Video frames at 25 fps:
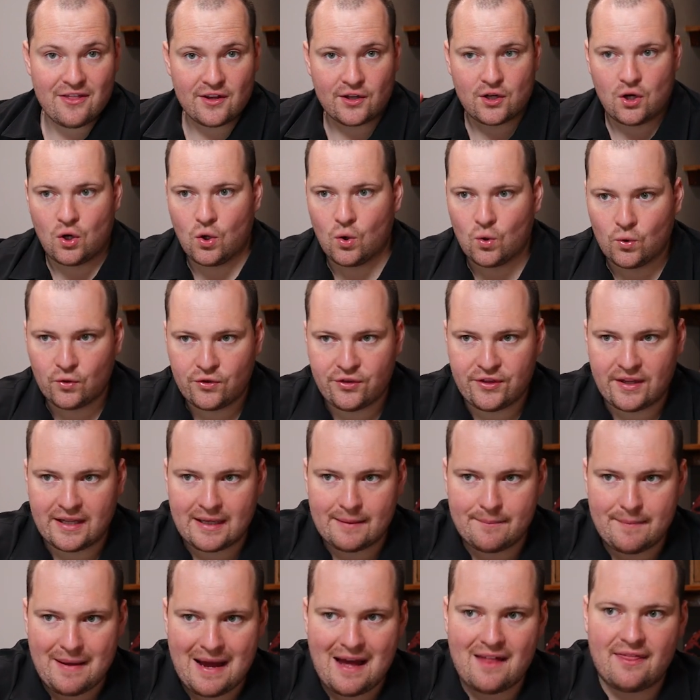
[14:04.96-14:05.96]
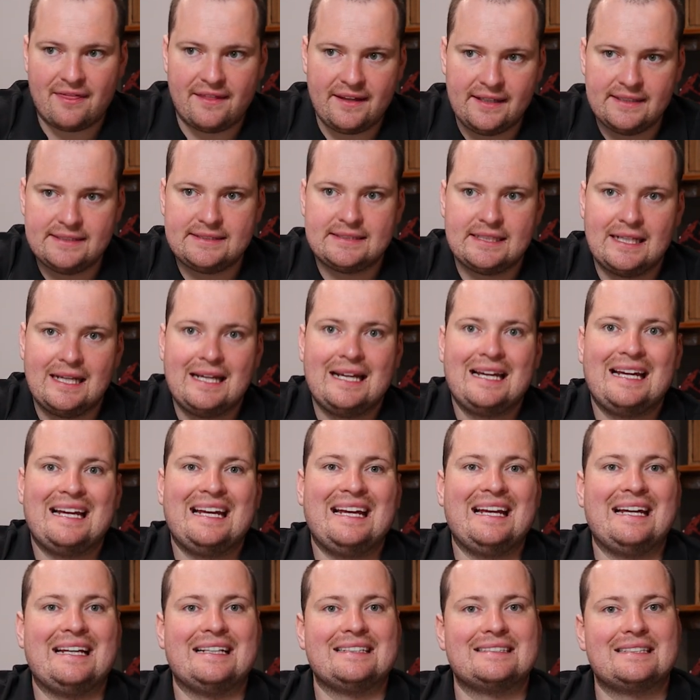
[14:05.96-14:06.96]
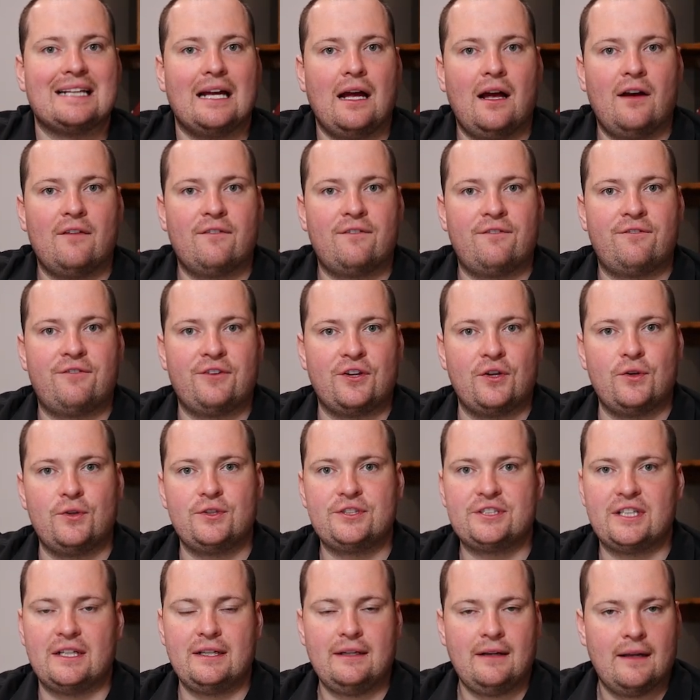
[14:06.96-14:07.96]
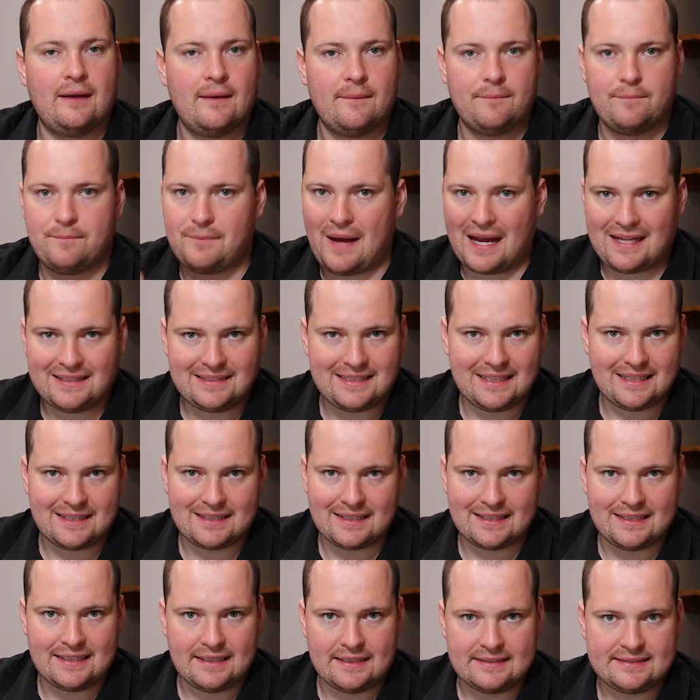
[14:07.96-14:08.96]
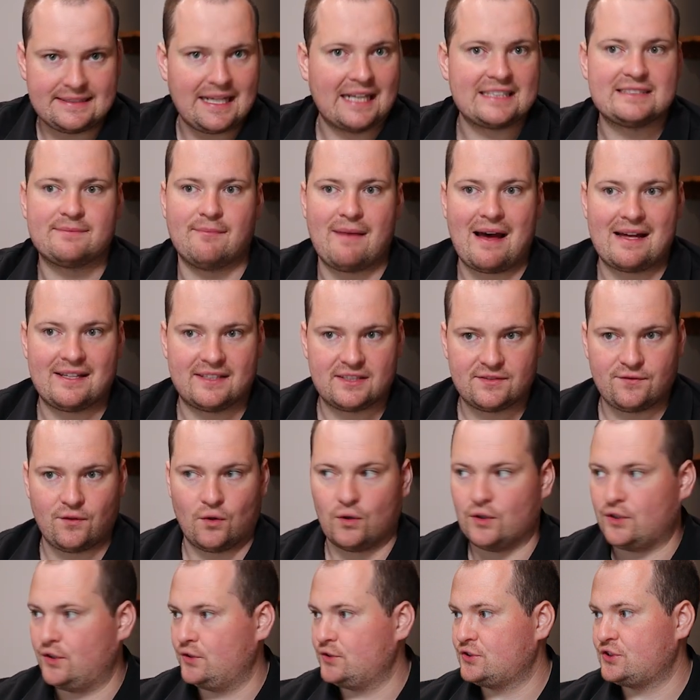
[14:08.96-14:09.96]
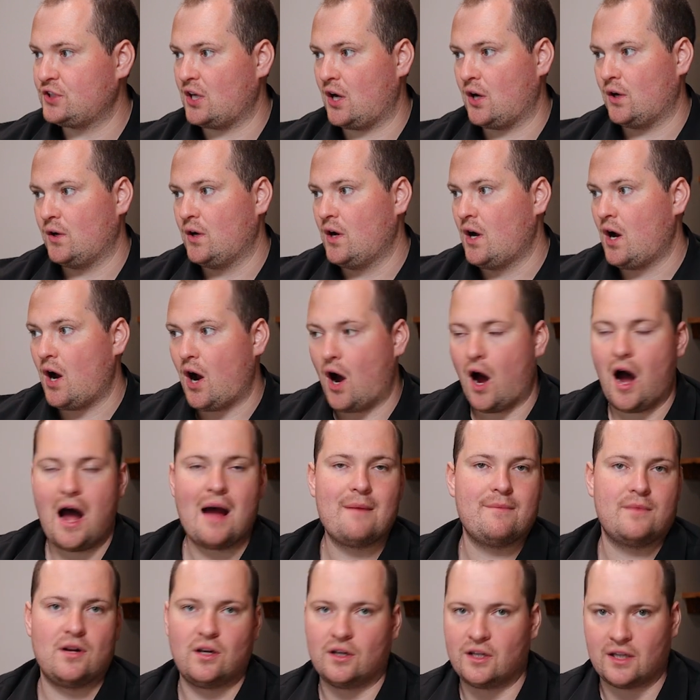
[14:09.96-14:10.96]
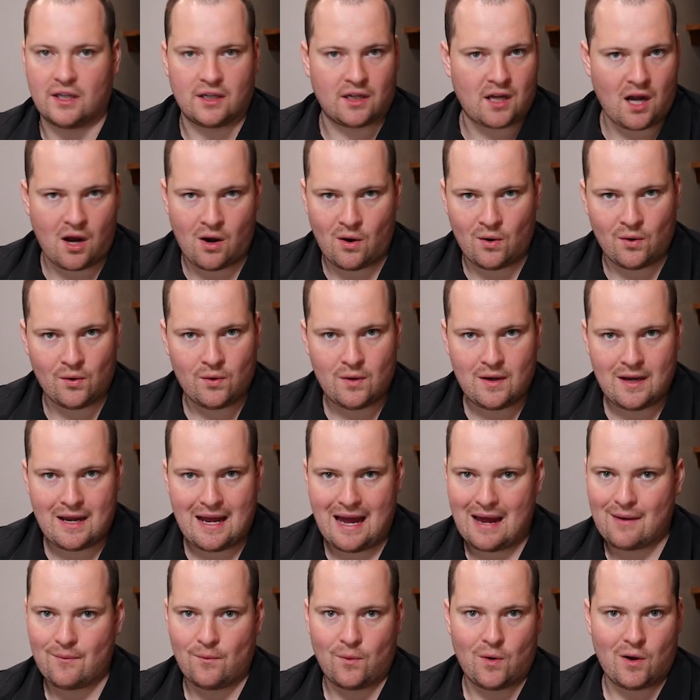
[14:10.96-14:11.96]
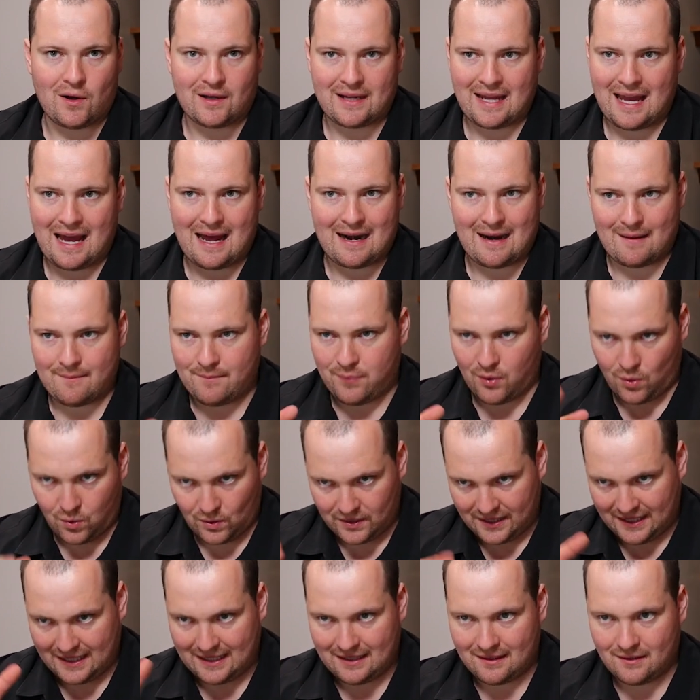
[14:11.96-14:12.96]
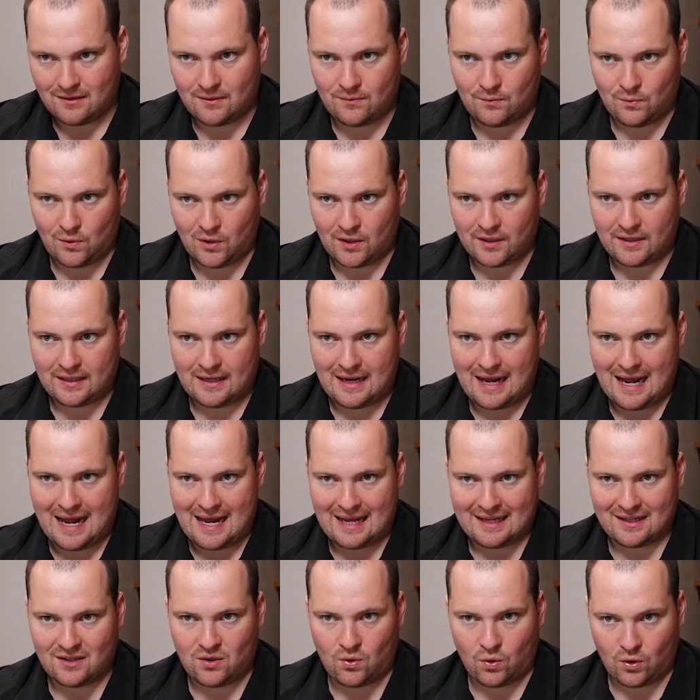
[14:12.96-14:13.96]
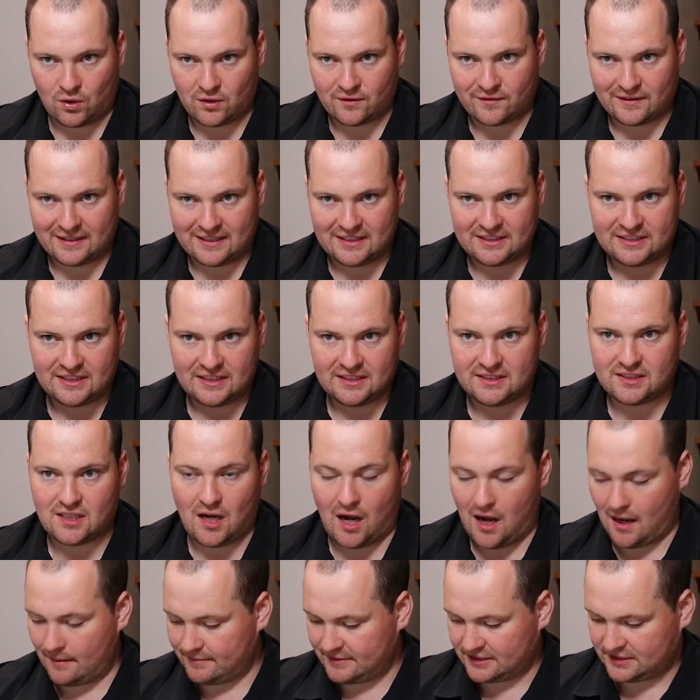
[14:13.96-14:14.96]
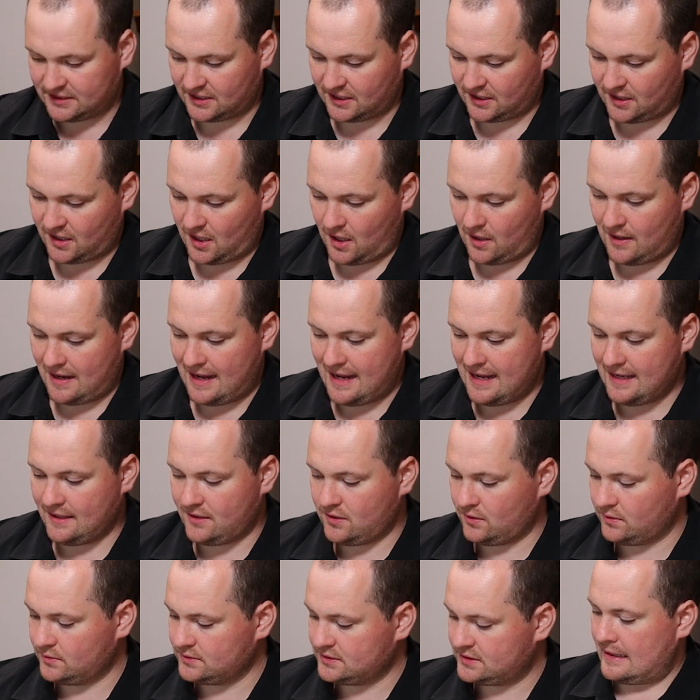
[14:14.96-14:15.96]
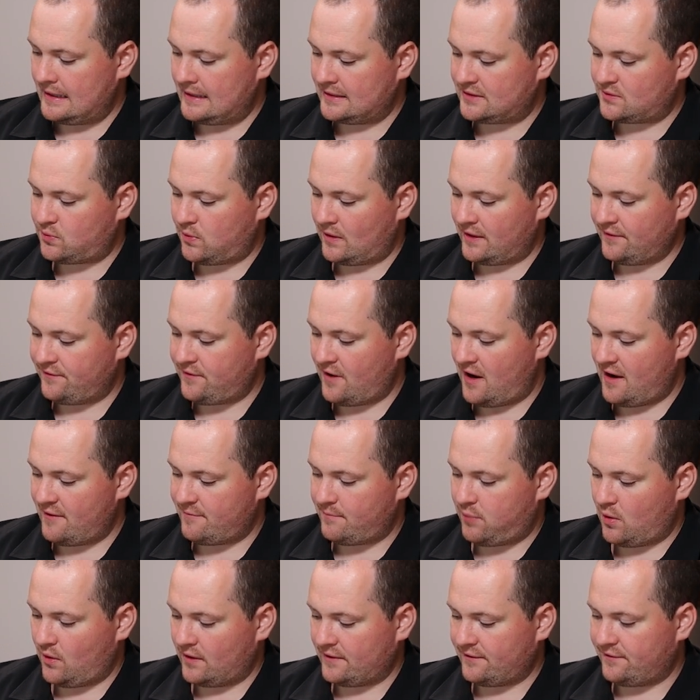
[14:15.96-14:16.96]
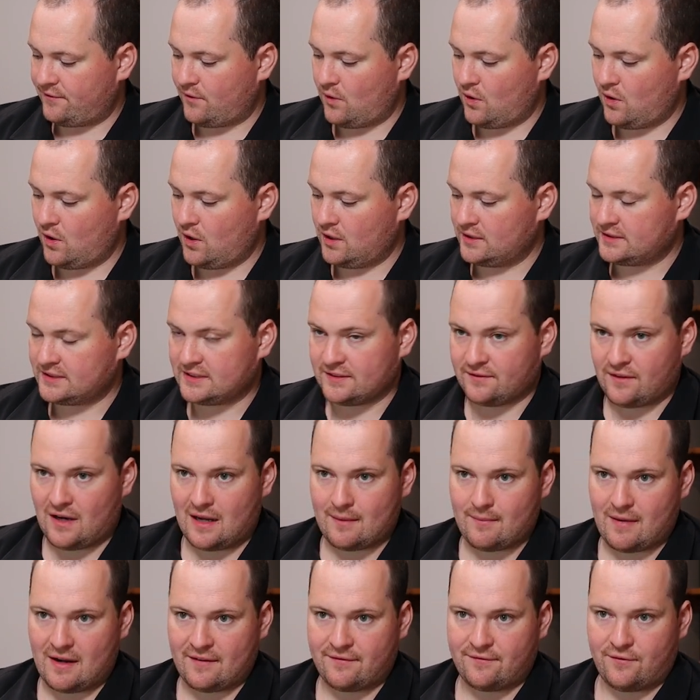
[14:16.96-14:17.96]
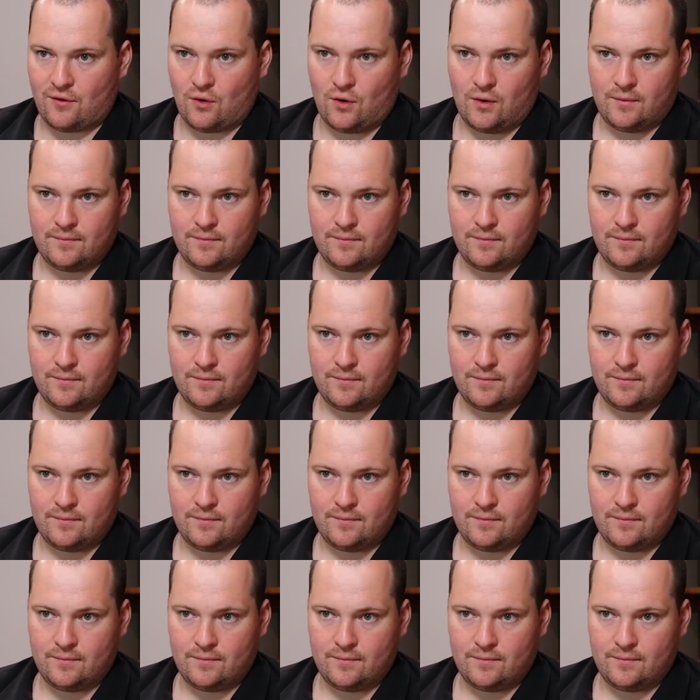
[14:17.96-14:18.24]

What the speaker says: cool thing about this is Fusion basically does maths for you. So I'm not gonna go and work out and put in what a 1/4 inch is. I'm just gonna go equals 25.4 divided by 4.